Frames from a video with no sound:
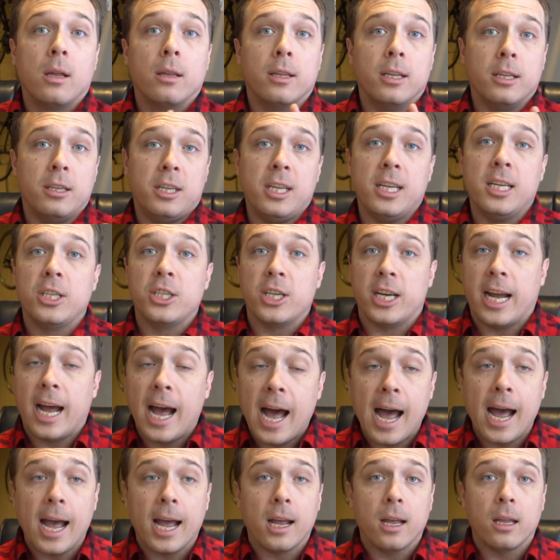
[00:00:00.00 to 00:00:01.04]
The
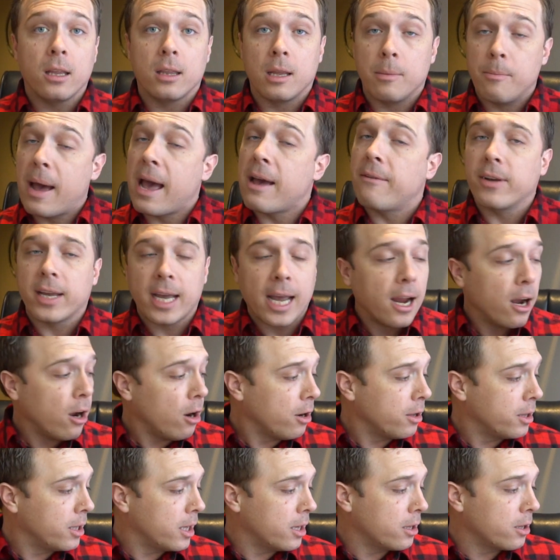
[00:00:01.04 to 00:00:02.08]
DJI, the Mavic
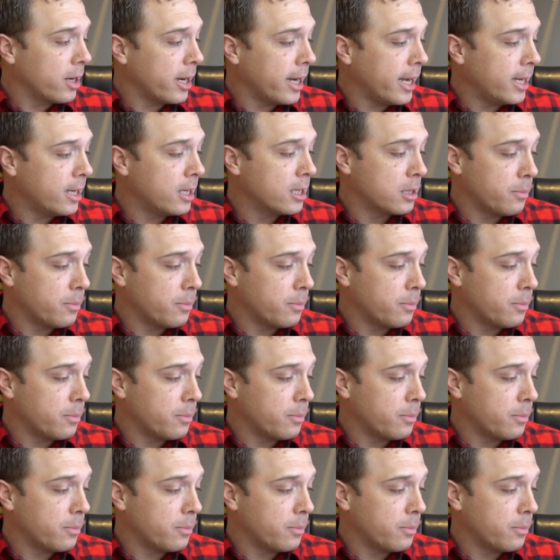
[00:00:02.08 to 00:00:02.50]
Air, on the other hand,